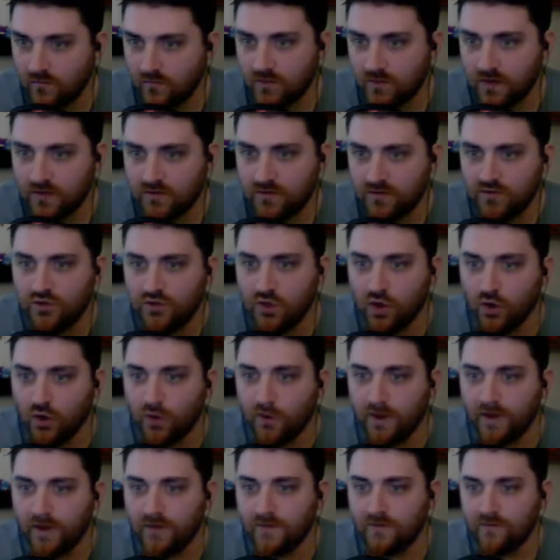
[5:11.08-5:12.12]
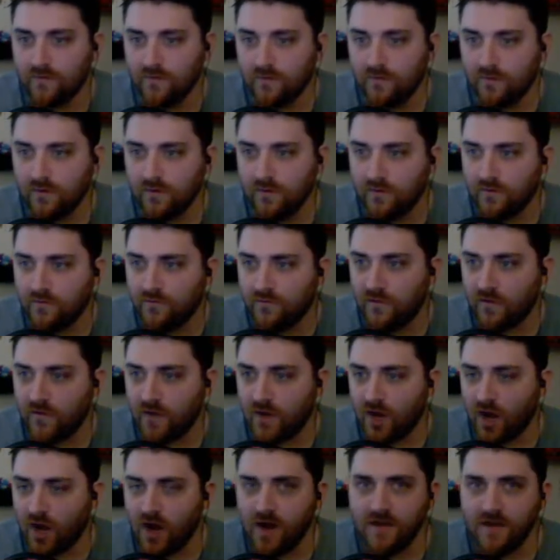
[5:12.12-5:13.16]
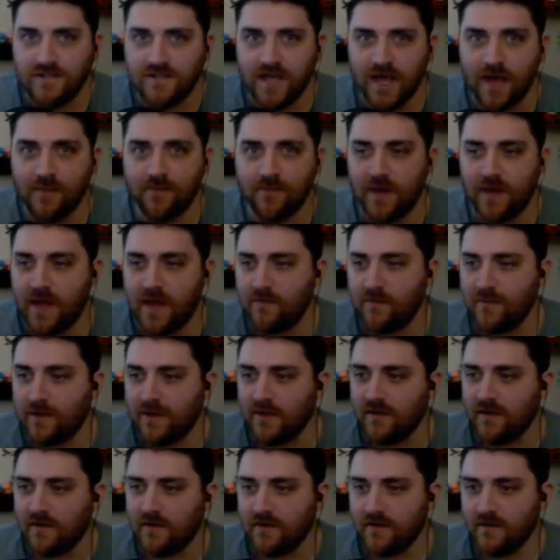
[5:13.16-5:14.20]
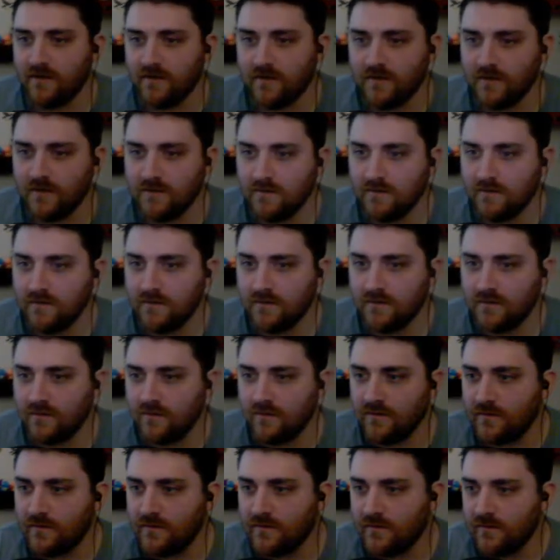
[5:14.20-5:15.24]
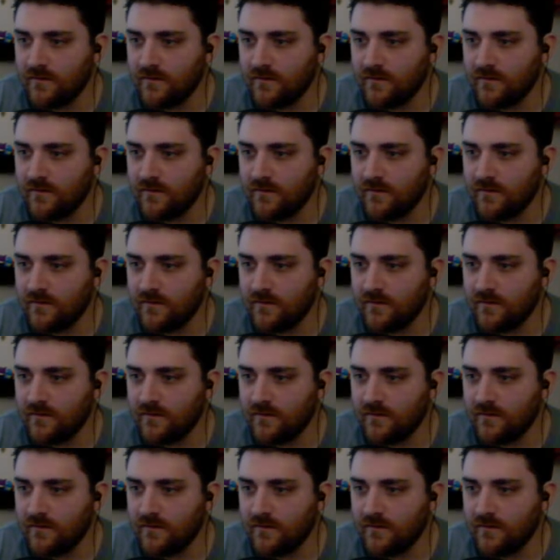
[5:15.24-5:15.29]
Let's do it for the Let's content, baby. Okay.